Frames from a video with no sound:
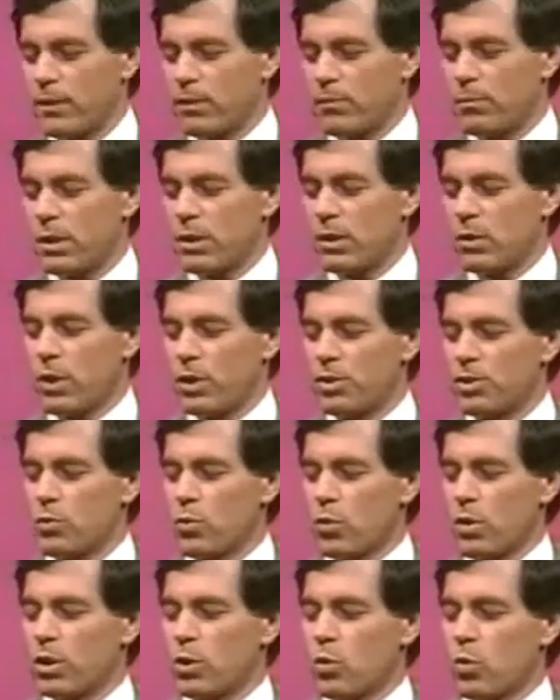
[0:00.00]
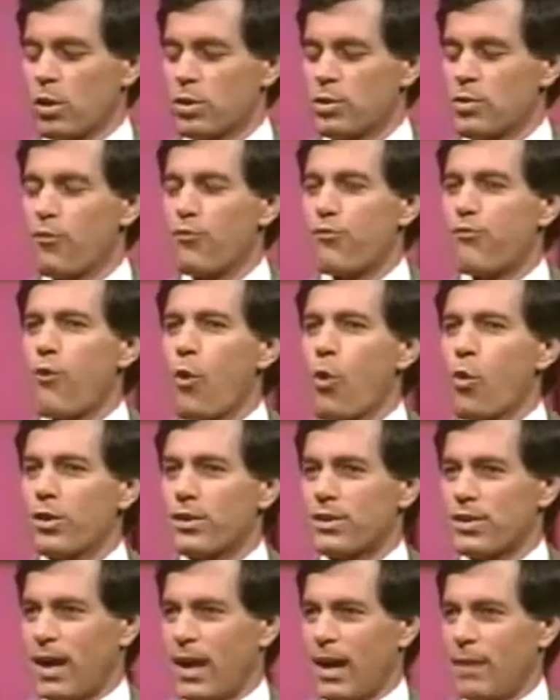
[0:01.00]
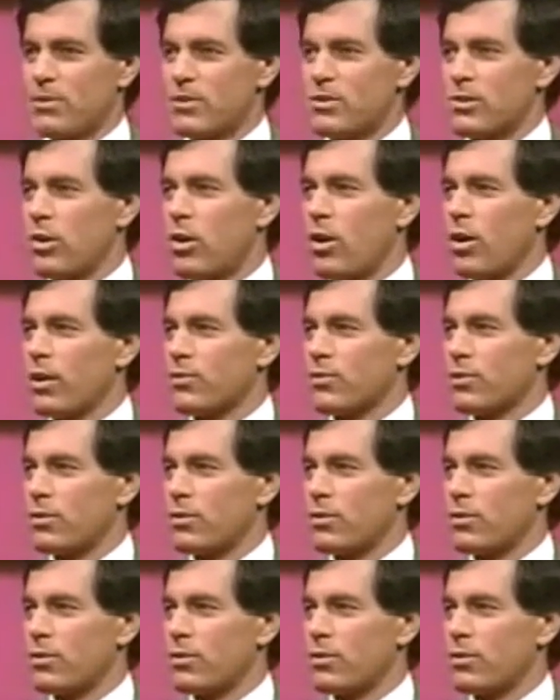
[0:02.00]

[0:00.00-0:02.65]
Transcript: of butter, a Russian worker works four times as long as an